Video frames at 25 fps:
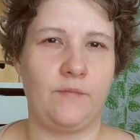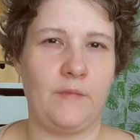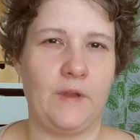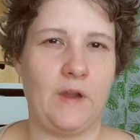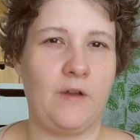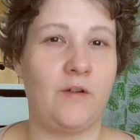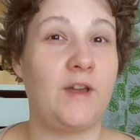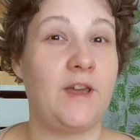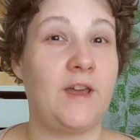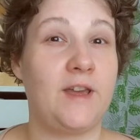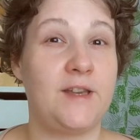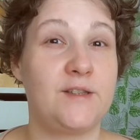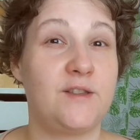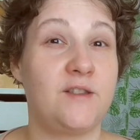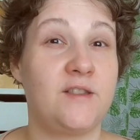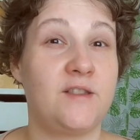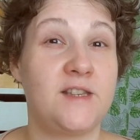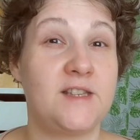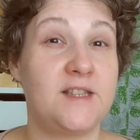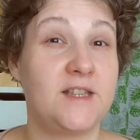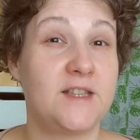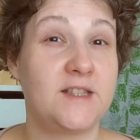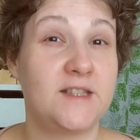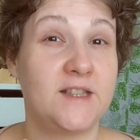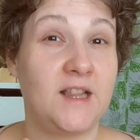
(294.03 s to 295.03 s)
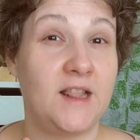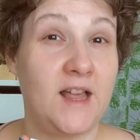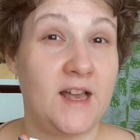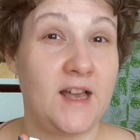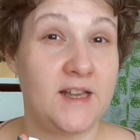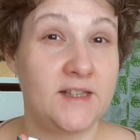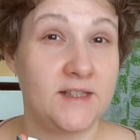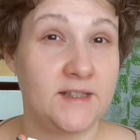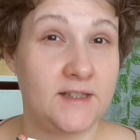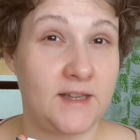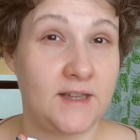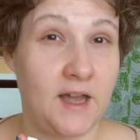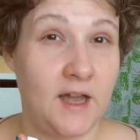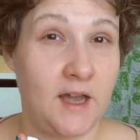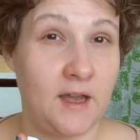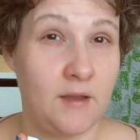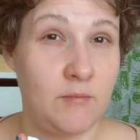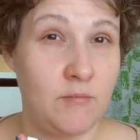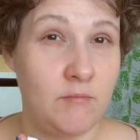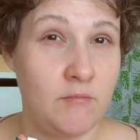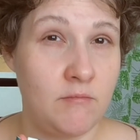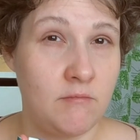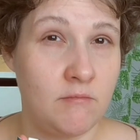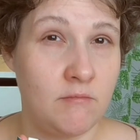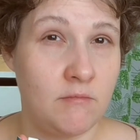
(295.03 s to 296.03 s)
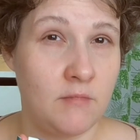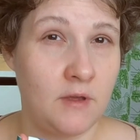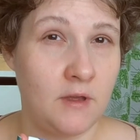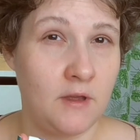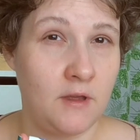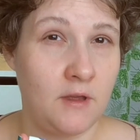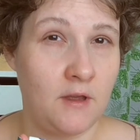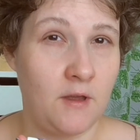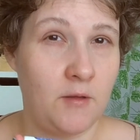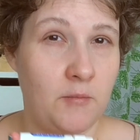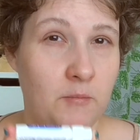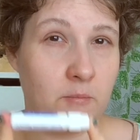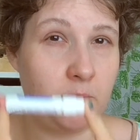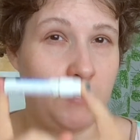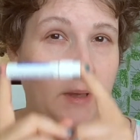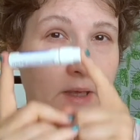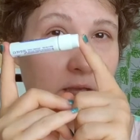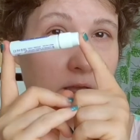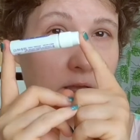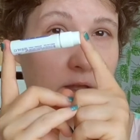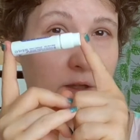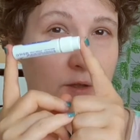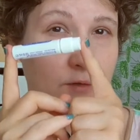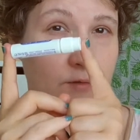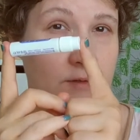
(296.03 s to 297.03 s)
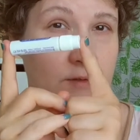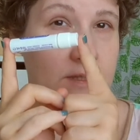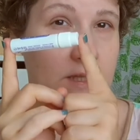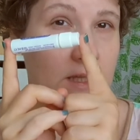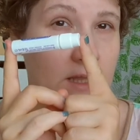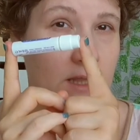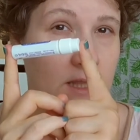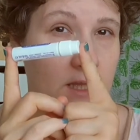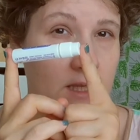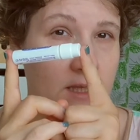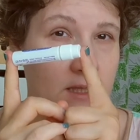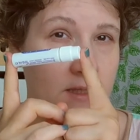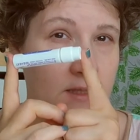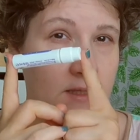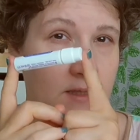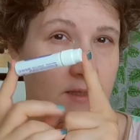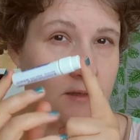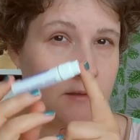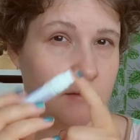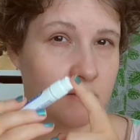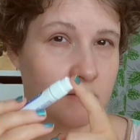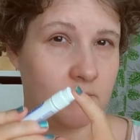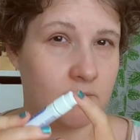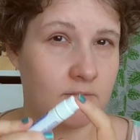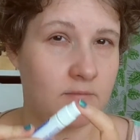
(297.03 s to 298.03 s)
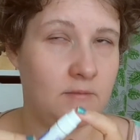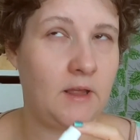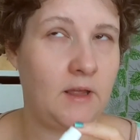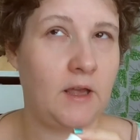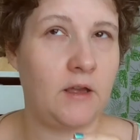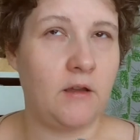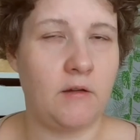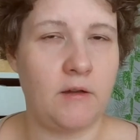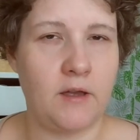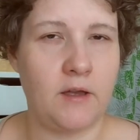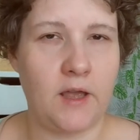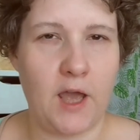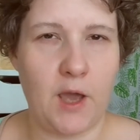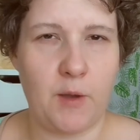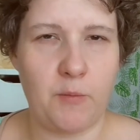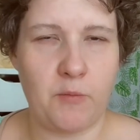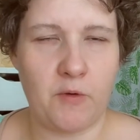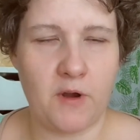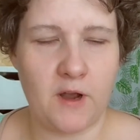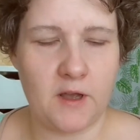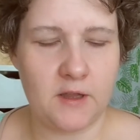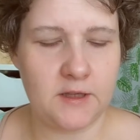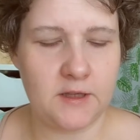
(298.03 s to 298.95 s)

Okay, so this is the last time me using this, like on camera at